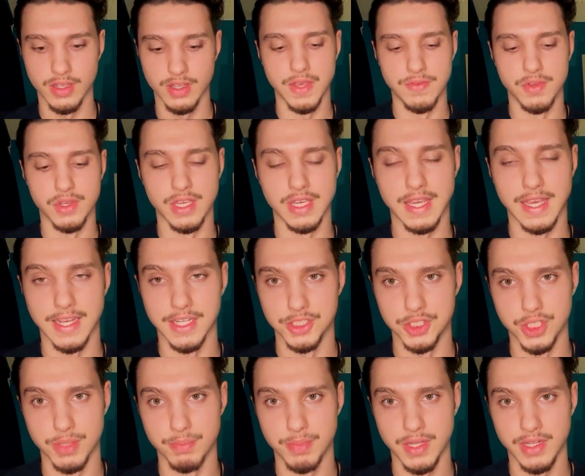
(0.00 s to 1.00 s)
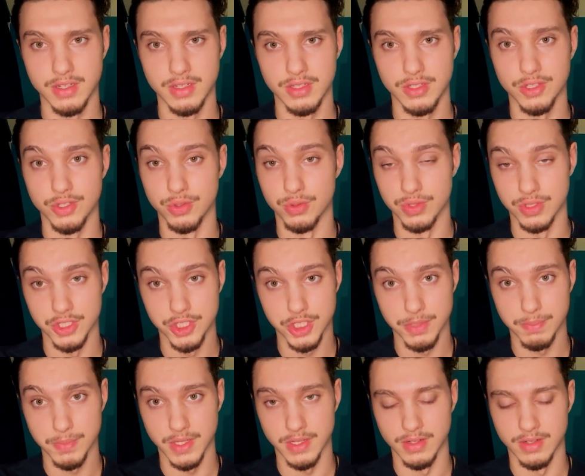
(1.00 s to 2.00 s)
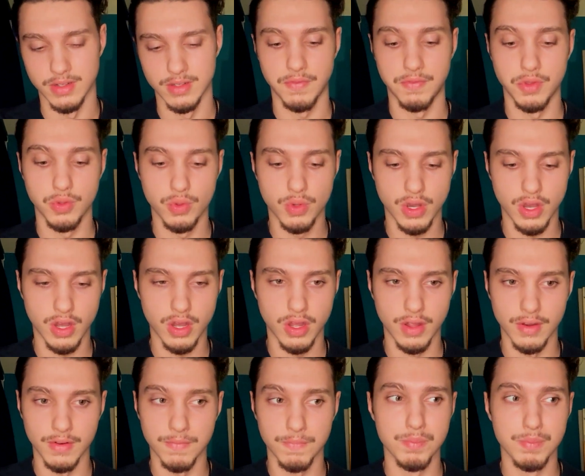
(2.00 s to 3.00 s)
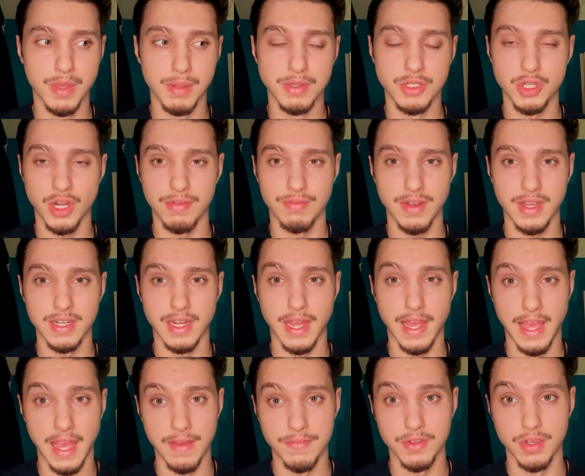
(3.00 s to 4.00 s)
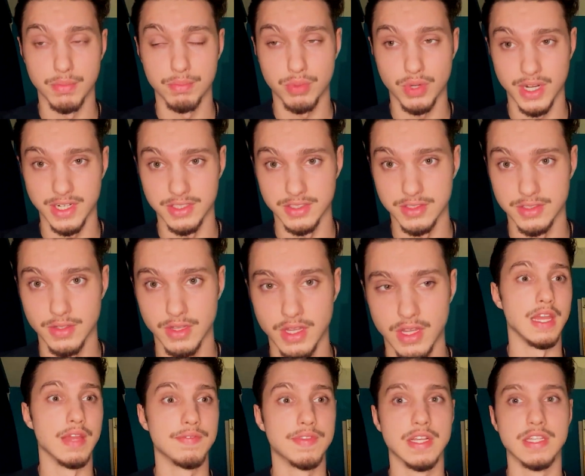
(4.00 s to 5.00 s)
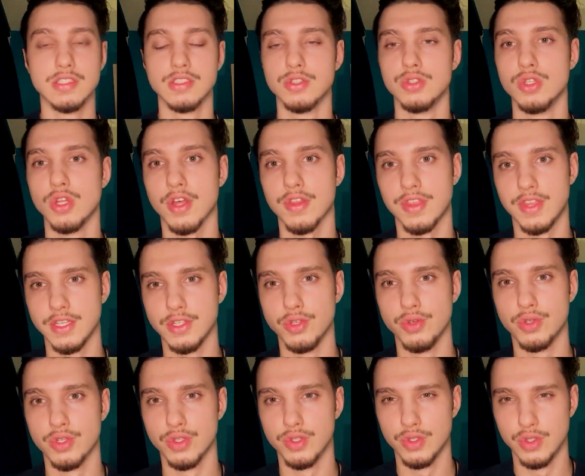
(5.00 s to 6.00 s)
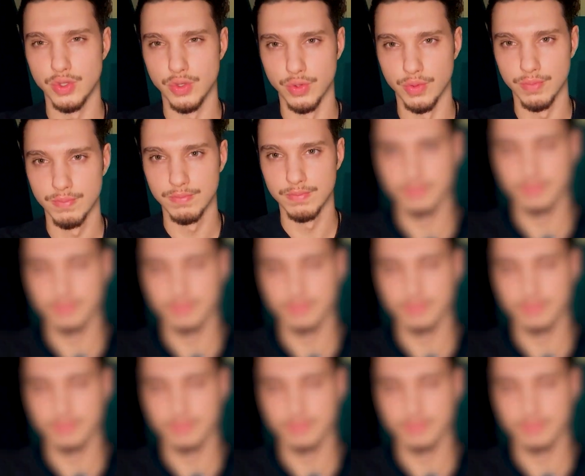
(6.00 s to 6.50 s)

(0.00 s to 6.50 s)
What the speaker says: If you can get a gym pin, use a gym pin. If you can't, maybe try find a heavier press. If there's nothing you can do,